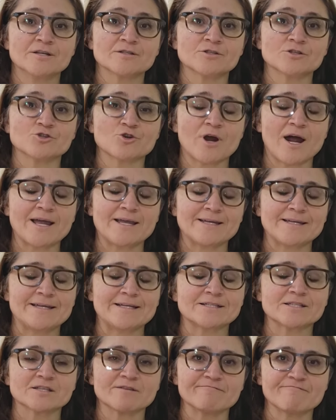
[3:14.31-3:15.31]
to try and
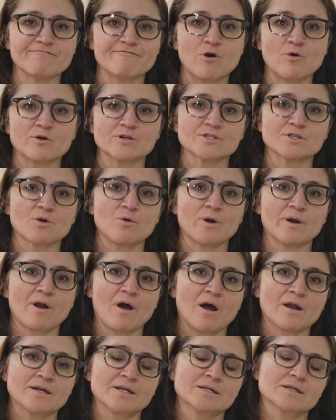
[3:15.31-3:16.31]
get some focus going
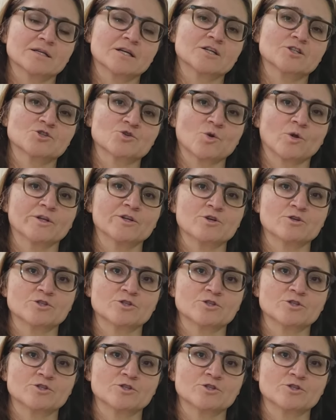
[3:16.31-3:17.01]
on and control